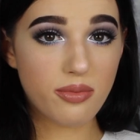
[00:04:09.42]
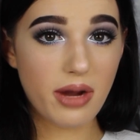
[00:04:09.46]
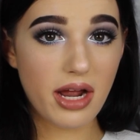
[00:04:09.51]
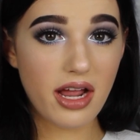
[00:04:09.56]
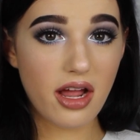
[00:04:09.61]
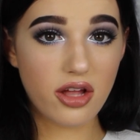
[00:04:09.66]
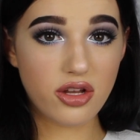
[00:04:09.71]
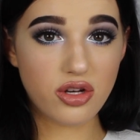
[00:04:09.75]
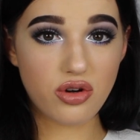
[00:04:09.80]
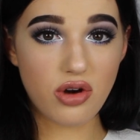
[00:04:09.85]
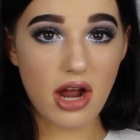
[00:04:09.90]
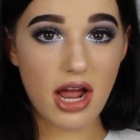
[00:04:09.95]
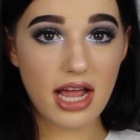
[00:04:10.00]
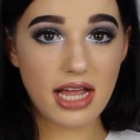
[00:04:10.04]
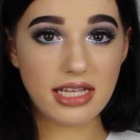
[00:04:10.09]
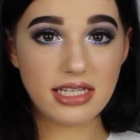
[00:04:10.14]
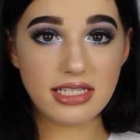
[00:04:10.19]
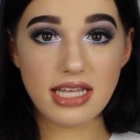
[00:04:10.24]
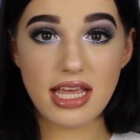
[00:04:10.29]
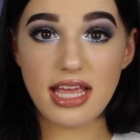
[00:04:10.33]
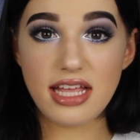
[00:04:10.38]
my under
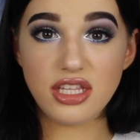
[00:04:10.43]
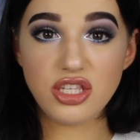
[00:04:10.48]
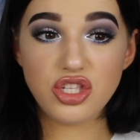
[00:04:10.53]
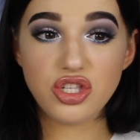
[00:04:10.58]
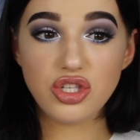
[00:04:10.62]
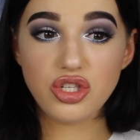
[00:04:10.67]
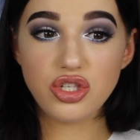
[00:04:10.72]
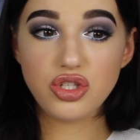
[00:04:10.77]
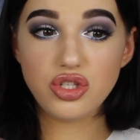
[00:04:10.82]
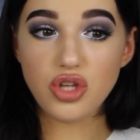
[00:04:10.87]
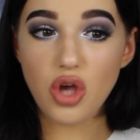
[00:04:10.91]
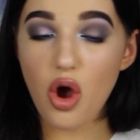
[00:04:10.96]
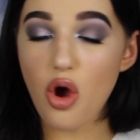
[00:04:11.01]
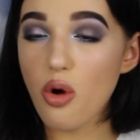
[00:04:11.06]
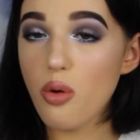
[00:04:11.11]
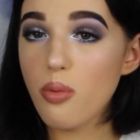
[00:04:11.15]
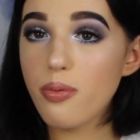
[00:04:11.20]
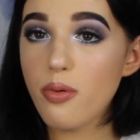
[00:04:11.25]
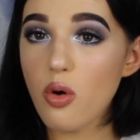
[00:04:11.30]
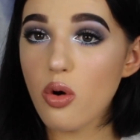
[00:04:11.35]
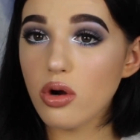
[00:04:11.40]
eyes. It's
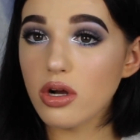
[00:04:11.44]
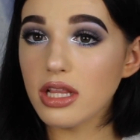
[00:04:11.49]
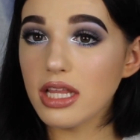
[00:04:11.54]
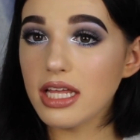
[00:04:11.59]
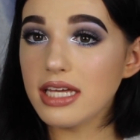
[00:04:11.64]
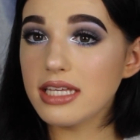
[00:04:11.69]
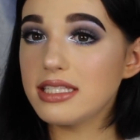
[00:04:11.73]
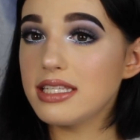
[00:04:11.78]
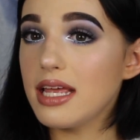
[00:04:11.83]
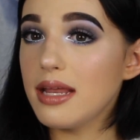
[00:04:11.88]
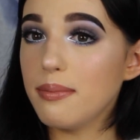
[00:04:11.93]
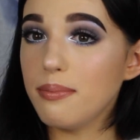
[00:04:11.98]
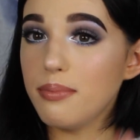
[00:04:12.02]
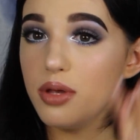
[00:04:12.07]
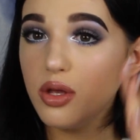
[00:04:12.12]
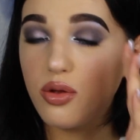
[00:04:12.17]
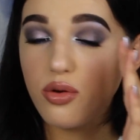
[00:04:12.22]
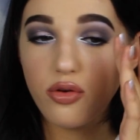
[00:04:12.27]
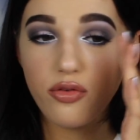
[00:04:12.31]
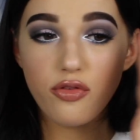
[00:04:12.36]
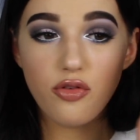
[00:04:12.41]
so poreless and
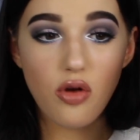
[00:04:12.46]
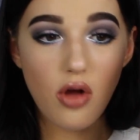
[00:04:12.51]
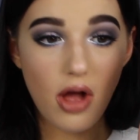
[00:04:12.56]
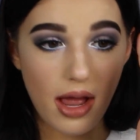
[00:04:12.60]
beautiful.